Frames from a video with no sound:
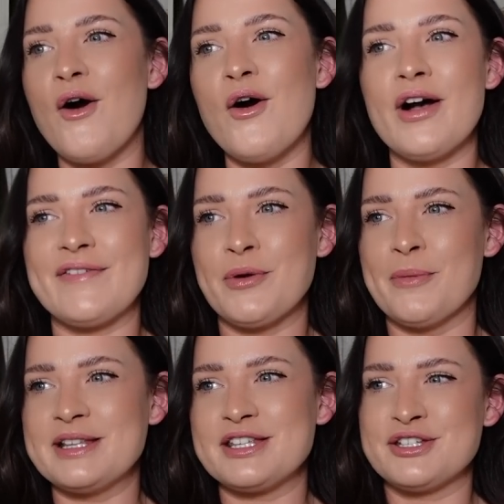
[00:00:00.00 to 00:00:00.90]
Or if you
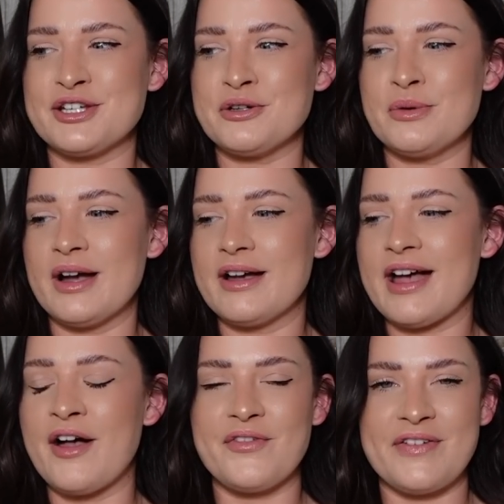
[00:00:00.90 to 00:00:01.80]
want me to do
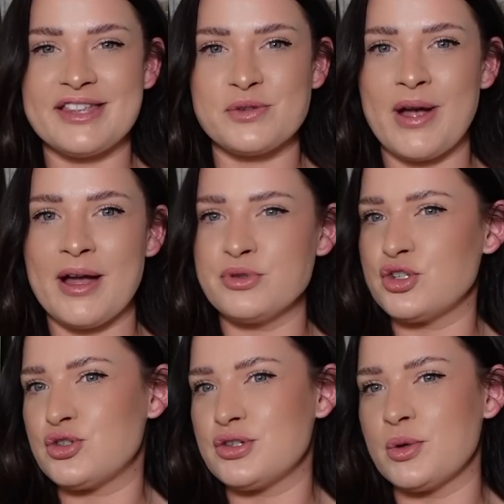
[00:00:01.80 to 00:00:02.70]
outfits where I'm
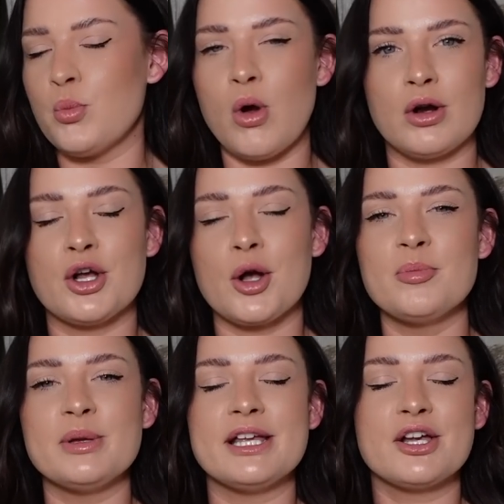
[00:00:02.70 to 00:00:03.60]
just using one
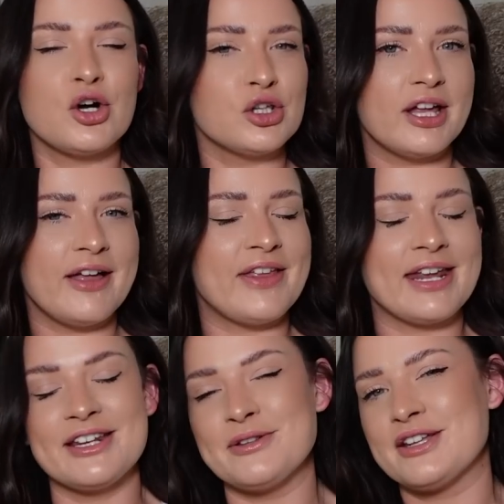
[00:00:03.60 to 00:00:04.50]
complete color, then
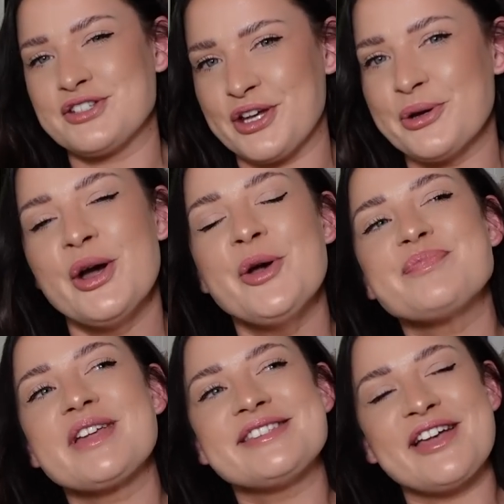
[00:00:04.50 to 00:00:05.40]
I can do that too.
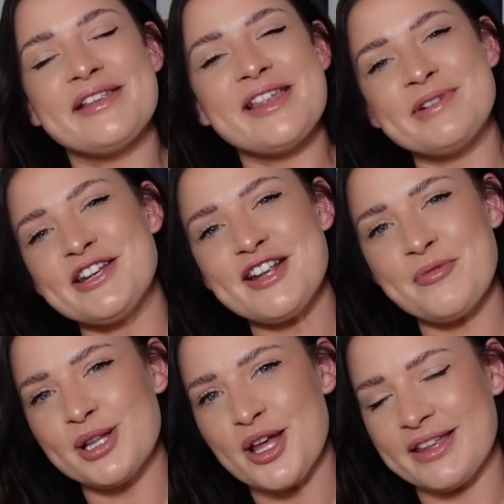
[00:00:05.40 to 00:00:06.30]
So let me know
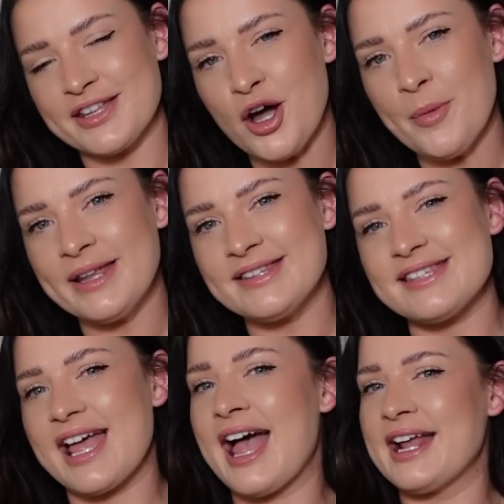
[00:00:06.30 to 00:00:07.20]
down below in the
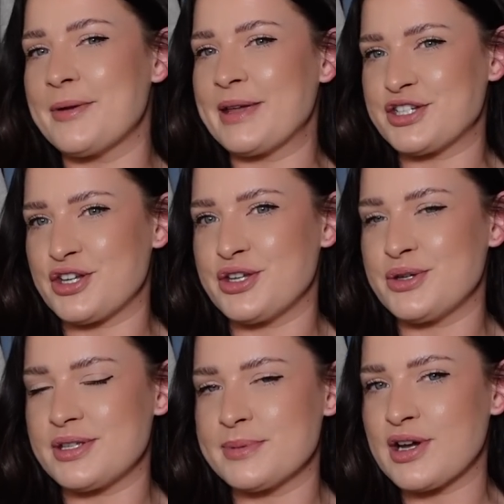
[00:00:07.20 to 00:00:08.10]
comments and make sure
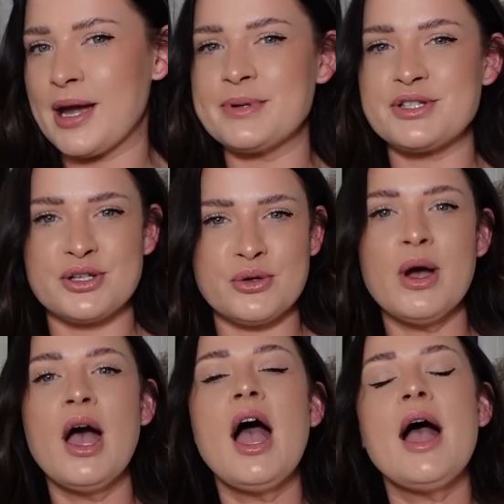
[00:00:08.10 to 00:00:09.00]
you subscribe so you
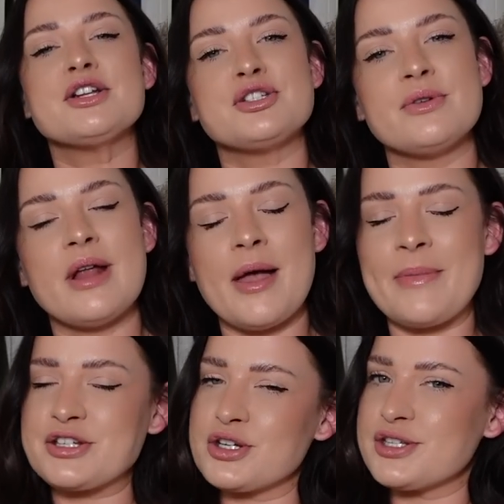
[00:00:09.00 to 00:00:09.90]

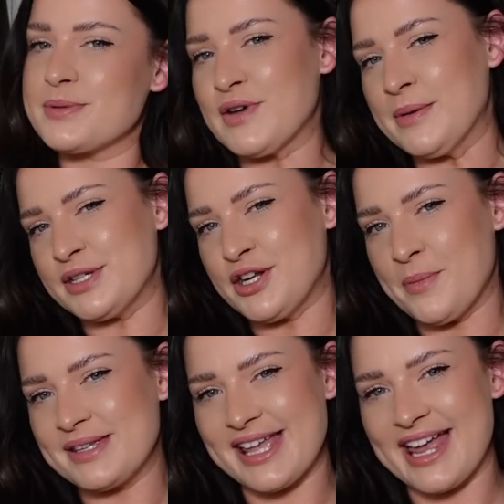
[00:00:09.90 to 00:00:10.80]

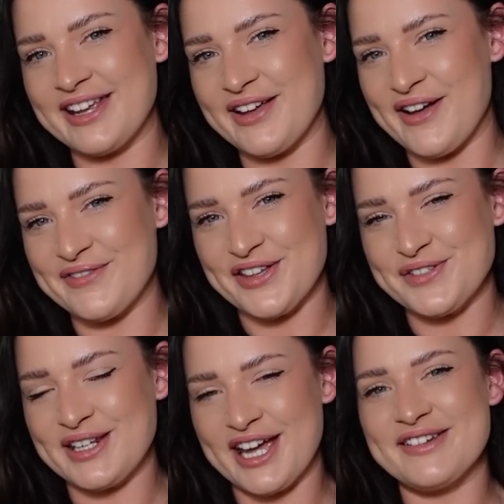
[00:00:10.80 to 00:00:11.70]
don't miss any of
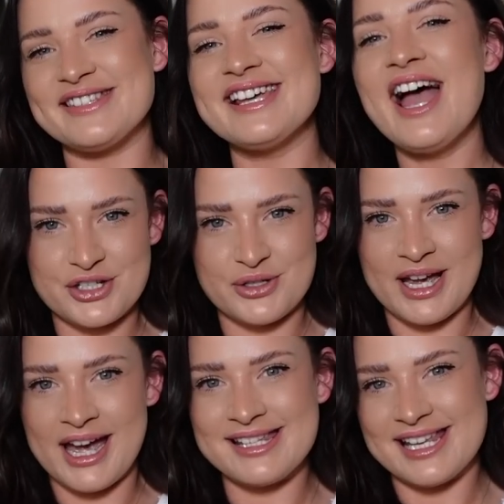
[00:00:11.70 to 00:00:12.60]
those videos. Catch you
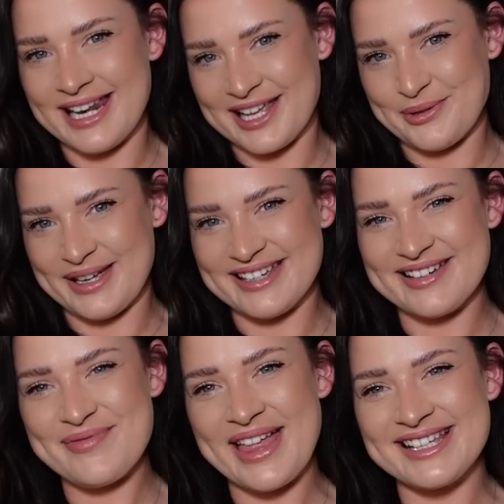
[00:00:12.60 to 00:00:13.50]
guys next
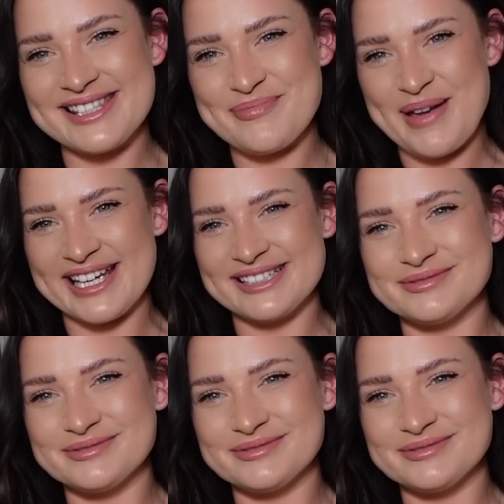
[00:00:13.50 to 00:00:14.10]
week. Thanks. Bye.